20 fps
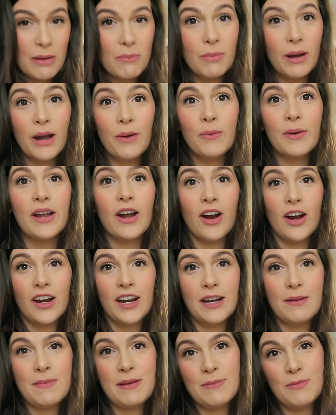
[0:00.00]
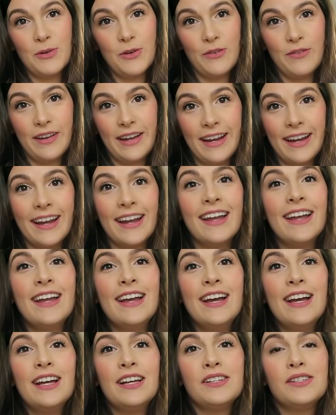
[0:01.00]
But we are gonna be moving,
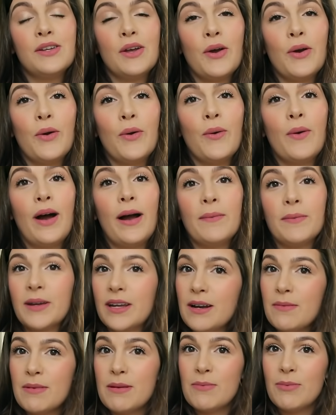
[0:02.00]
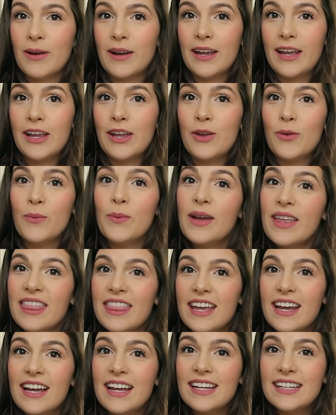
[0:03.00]
so I'm gonna be bringing you
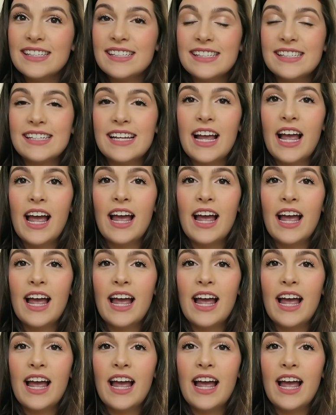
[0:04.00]
with us.